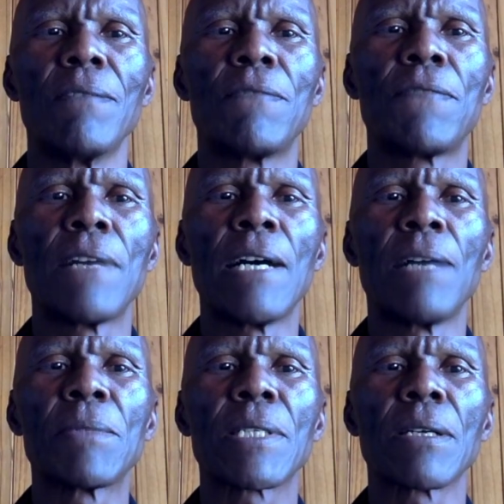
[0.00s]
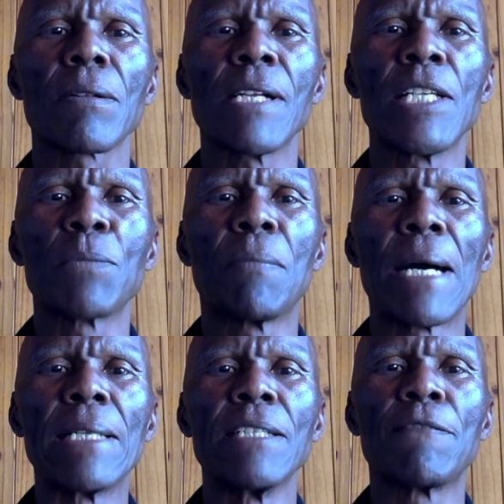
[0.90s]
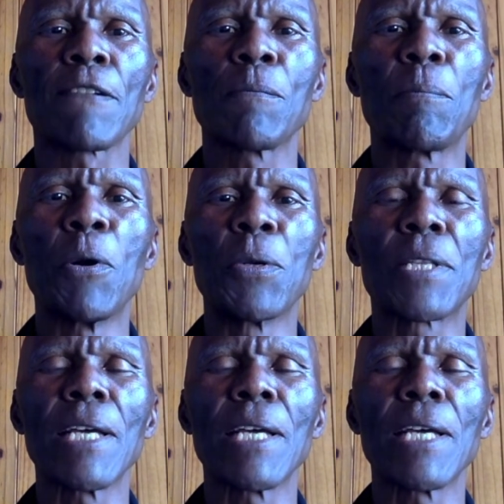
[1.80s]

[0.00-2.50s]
Firms raise money from both